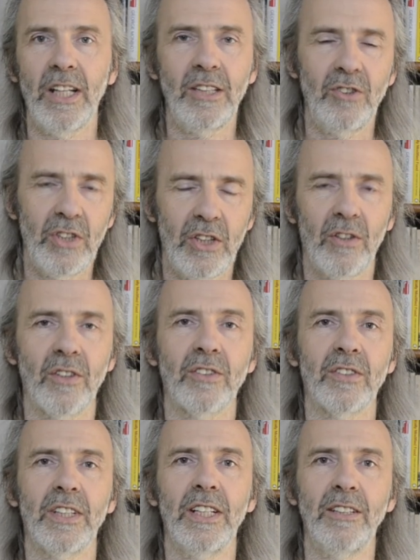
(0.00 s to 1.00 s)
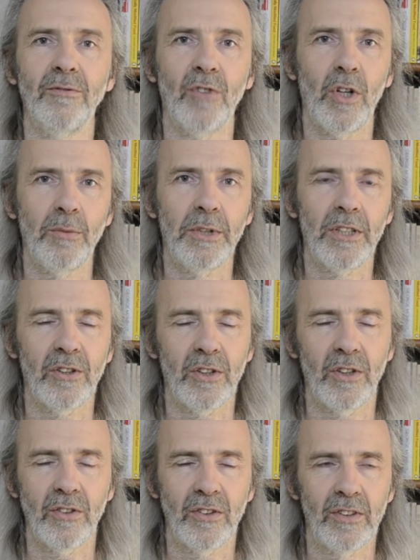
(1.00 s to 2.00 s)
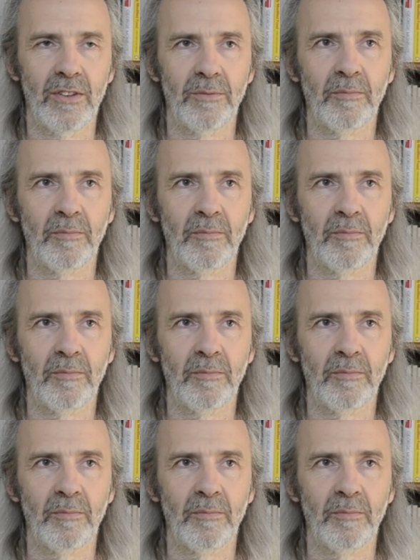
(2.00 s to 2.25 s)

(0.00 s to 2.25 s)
energy cost and environmental cost.